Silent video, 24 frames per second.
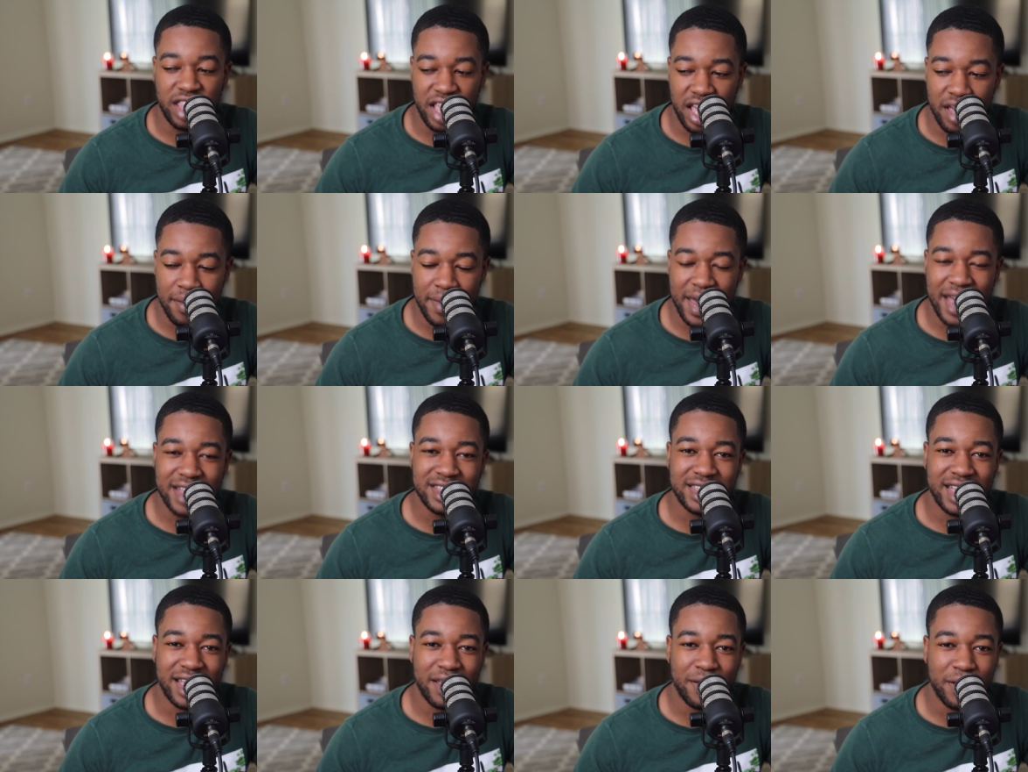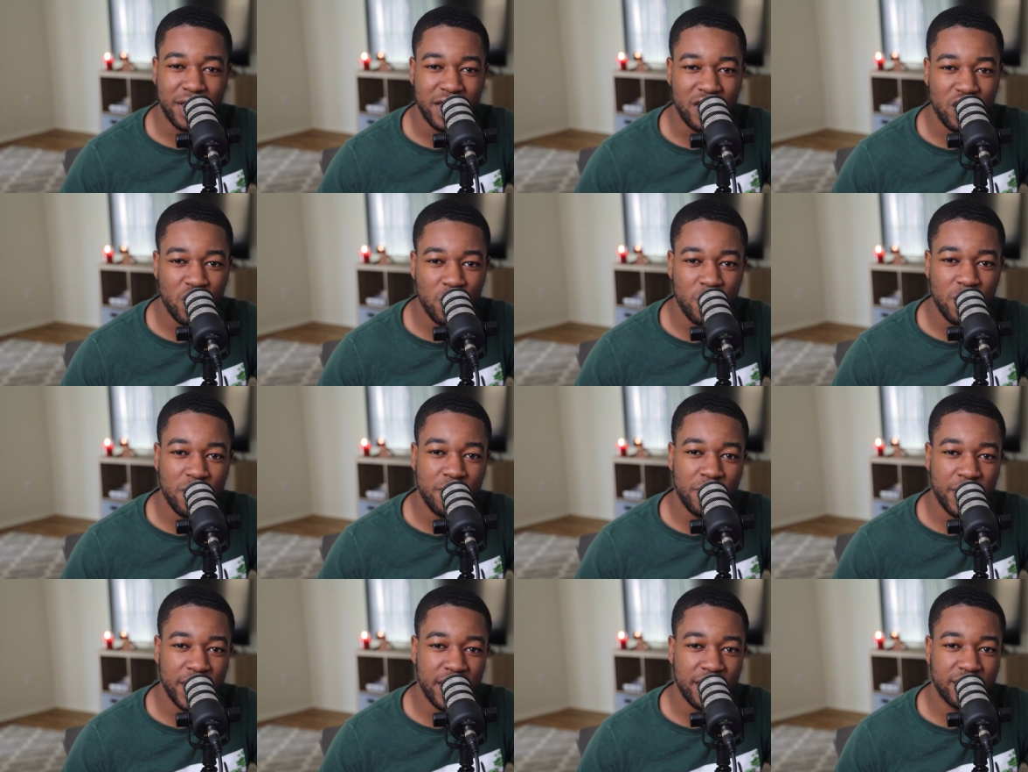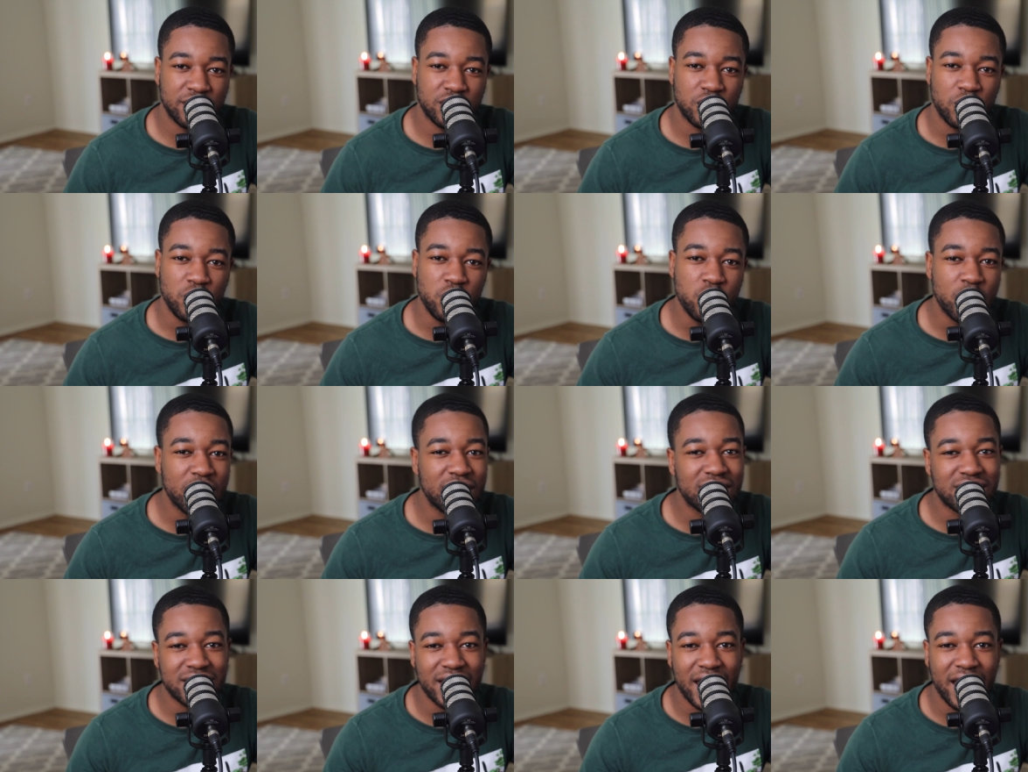them as a human being, so
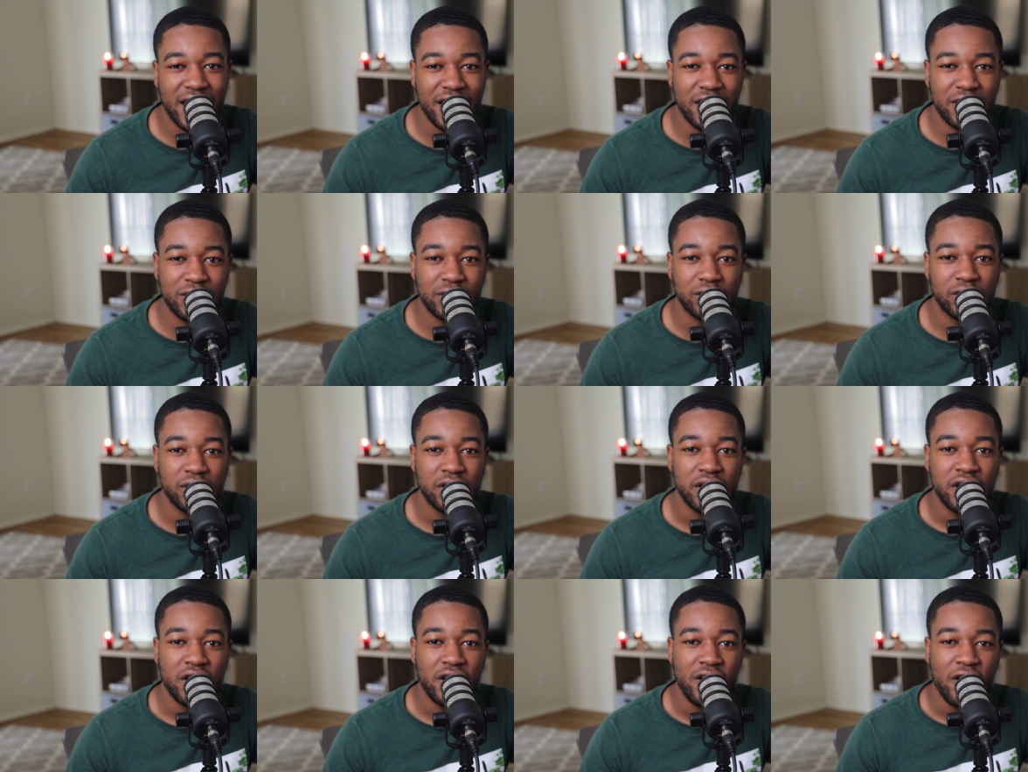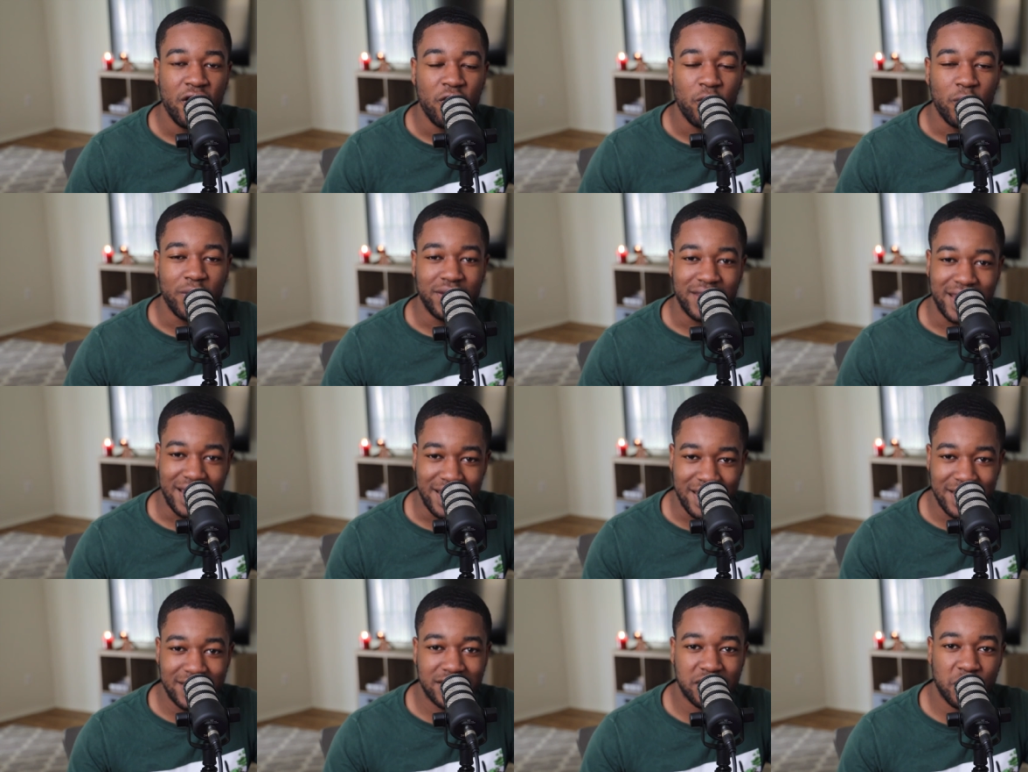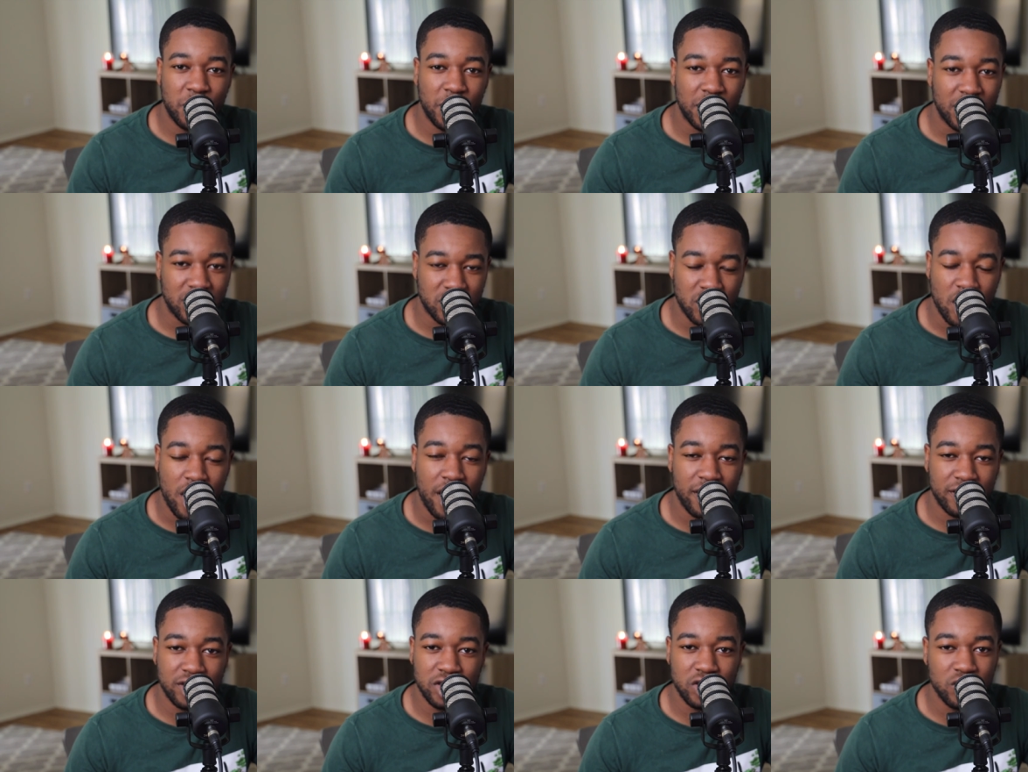you can tell when they need someone to
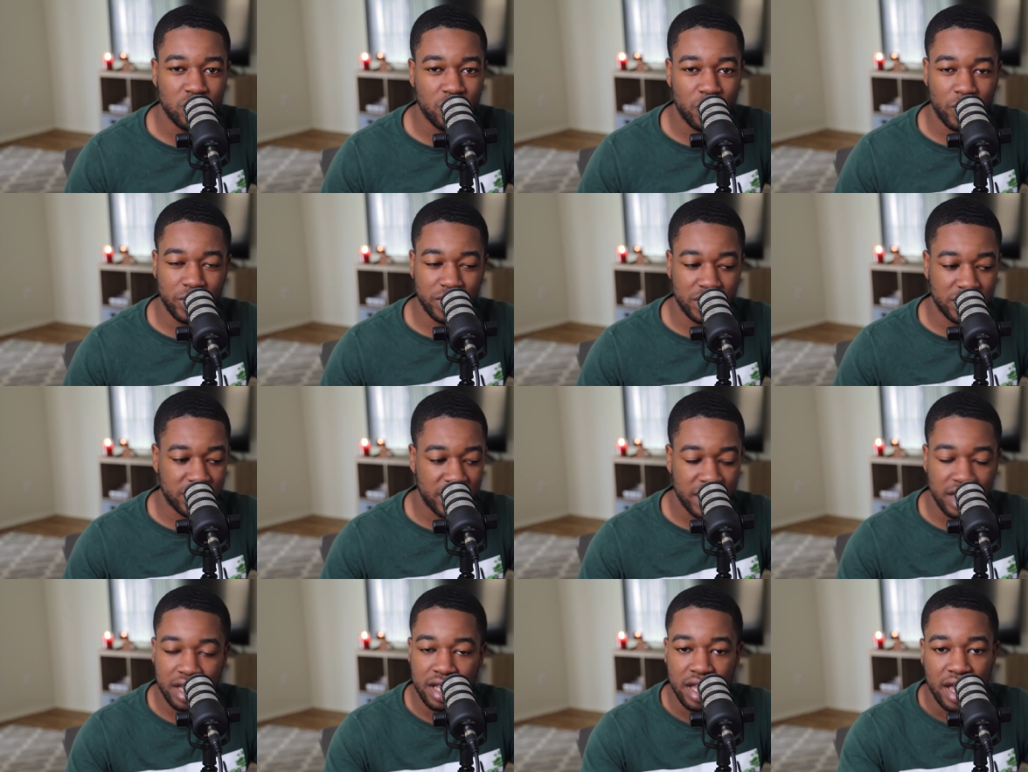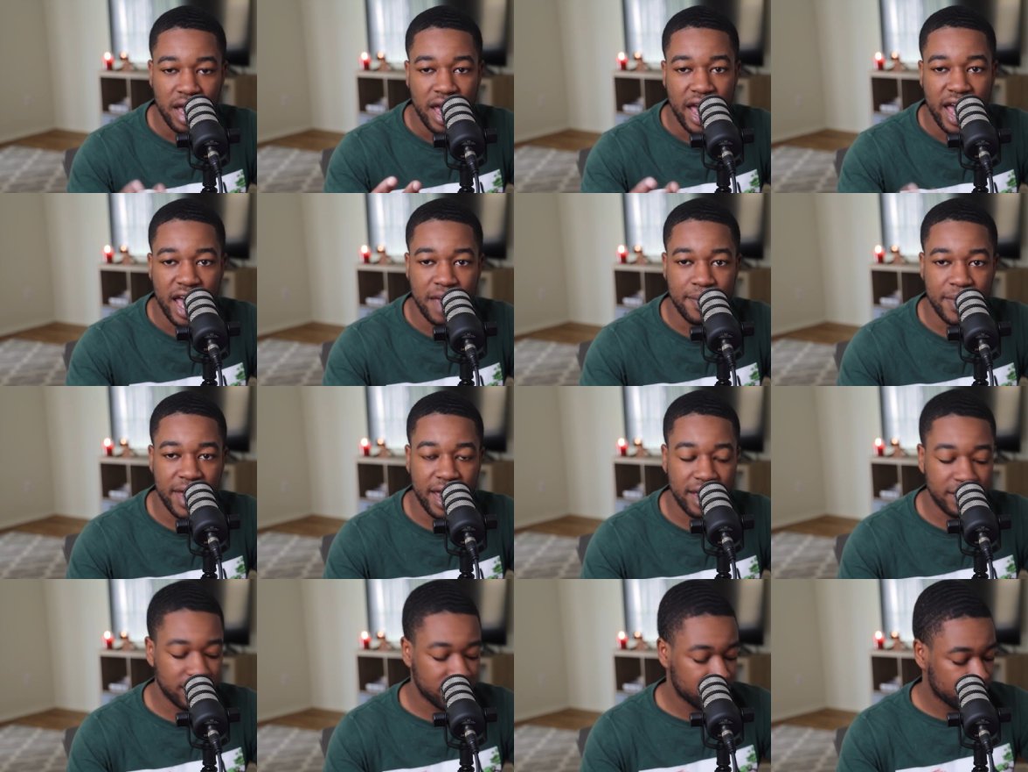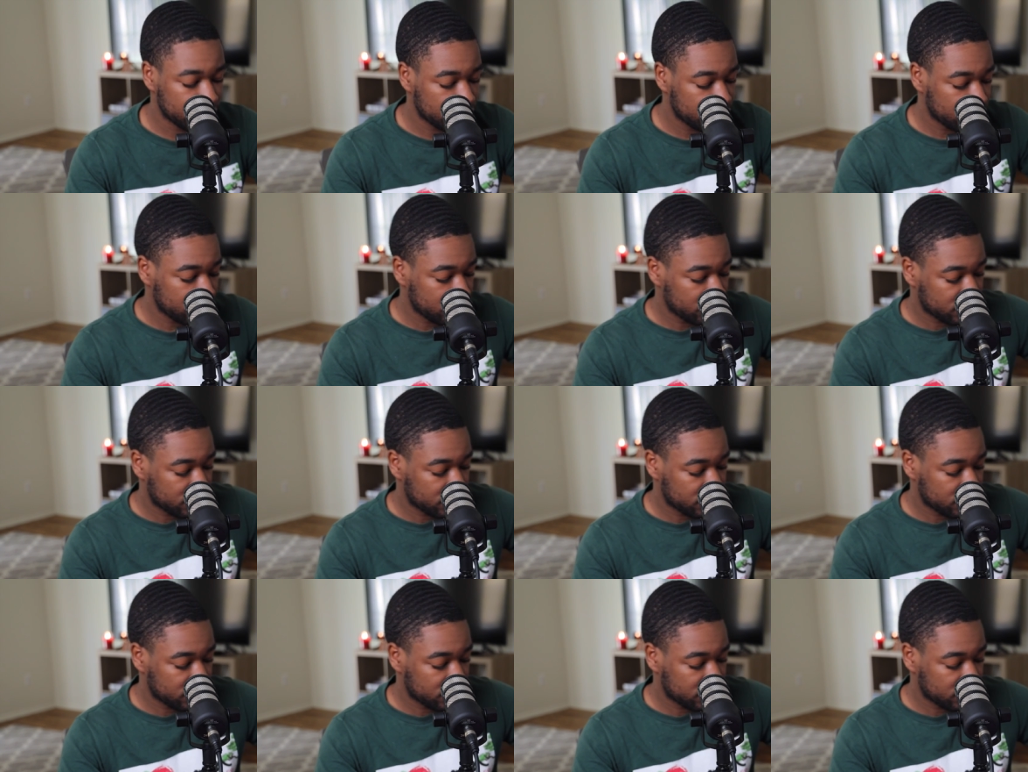talk to, or just, hey man,